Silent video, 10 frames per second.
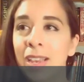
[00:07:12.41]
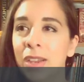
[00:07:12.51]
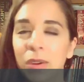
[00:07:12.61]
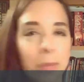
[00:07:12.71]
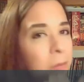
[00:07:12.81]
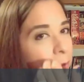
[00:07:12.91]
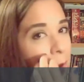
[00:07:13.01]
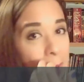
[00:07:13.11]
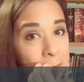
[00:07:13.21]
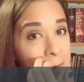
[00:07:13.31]
You're
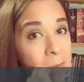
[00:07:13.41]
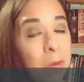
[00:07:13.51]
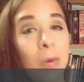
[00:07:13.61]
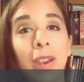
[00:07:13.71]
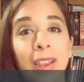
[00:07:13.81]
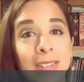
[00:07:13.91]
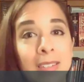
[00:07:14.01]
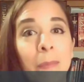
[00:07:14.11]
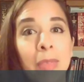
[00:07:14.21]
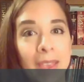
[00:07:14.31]
probably going to be working on
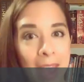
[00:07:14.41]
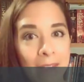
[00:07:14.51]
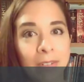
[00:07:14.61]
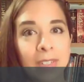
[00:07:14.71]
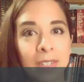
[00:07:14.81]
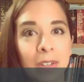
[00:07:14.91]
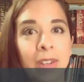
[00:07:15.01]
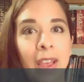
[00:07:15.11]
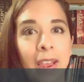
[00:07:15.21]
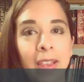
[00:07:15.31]
something every single
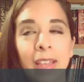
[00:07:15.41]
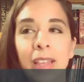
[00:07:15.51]
day.